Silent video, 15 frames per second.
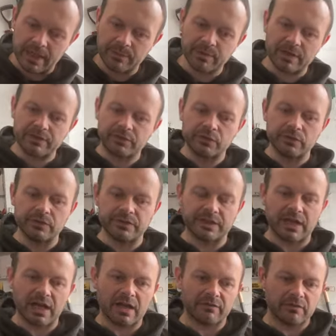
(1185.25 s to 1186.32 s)
MR2s,
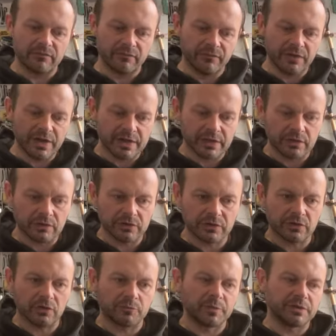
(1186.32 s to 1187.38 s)
they have a very good
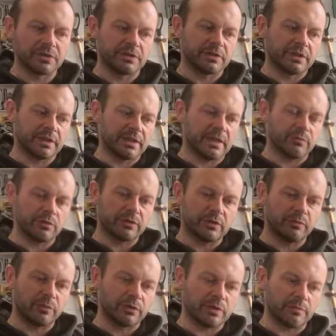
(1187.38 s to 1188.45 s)
geometry and they're able
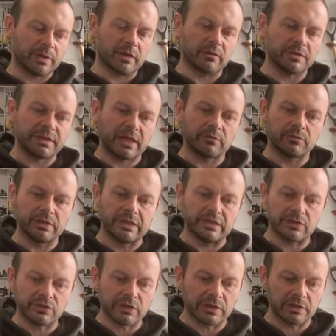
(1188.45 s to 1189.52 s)
to put the power down
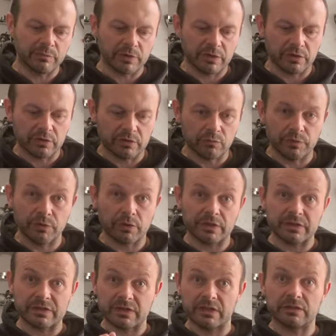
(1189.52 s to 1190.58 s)
incredibly good. We
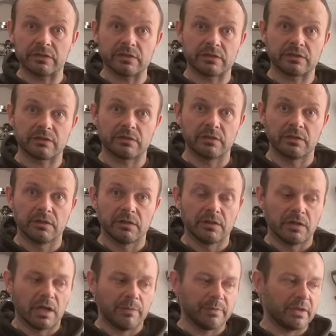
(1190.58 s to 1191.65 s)
already seen this.
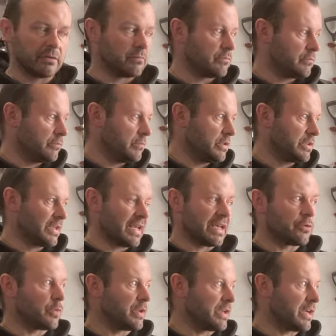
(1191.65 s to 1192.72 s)
I mean, in a
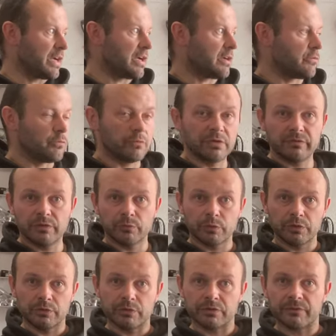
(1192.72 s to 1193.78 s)
lightweight car, we've
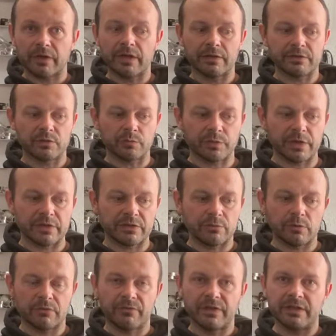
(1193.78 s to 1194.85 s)
only used 400 brakes,
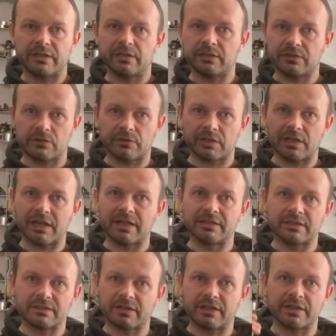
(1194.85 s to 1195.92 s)
we're thinking you're gonna
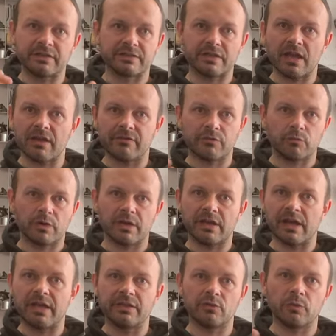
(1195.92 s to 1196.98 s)
light the tires everywhere,
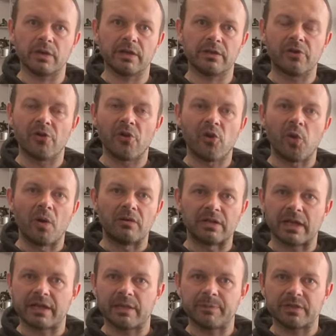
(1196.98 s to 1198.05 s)
anywhere.
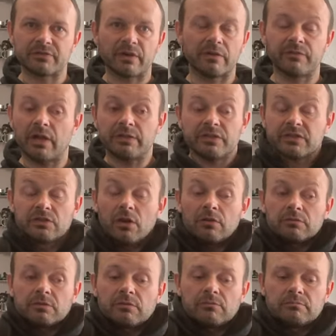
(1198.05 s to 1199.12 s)
Just hooks up. And it's
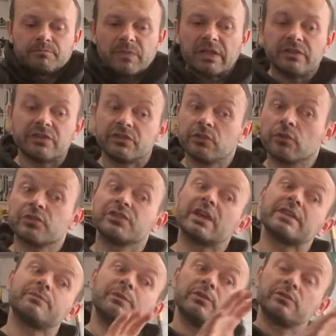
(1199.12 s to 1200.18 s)
not. And it's not
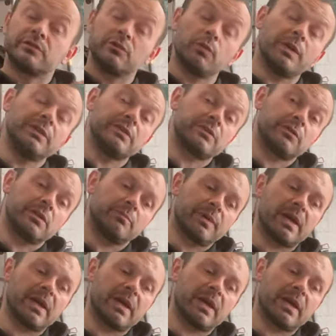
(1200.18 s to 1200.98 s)
just because the weight is on the